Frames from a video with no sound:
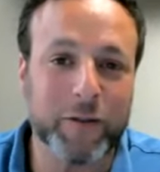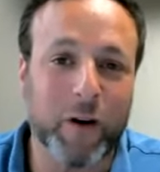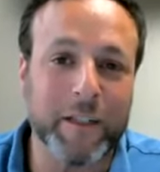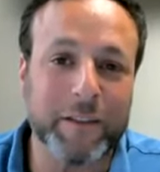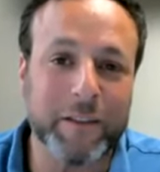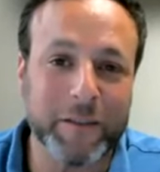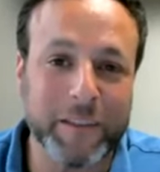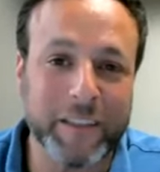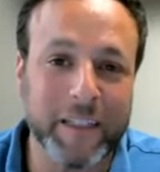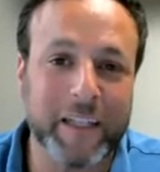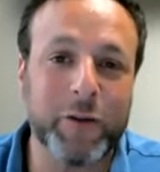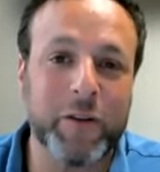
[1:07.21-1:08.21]
QDRO is
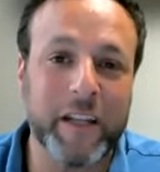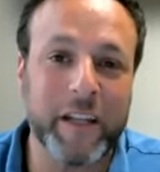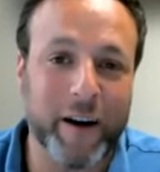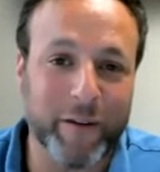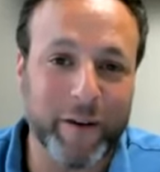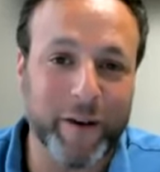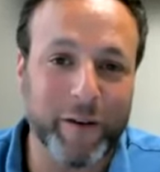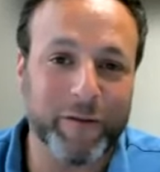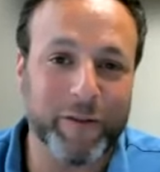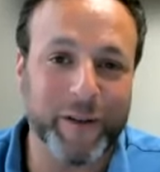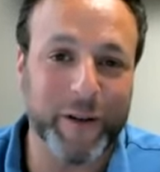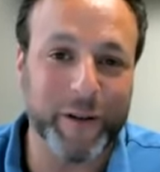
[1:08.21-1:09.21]
a QDRO
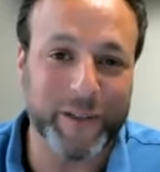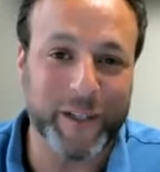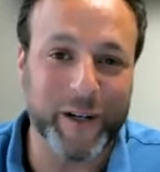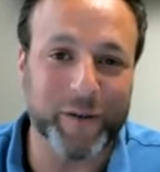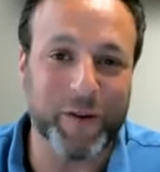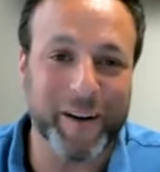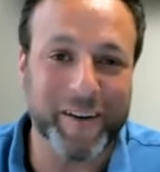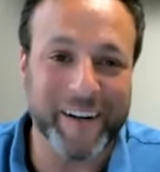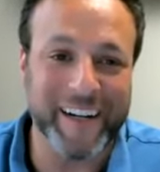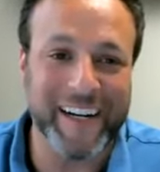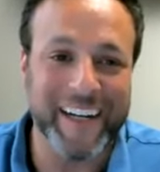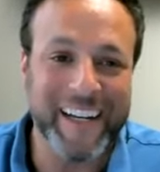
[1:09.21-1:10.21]
for those that are
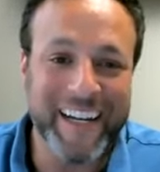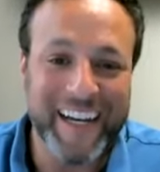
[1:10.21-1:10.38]
wondering.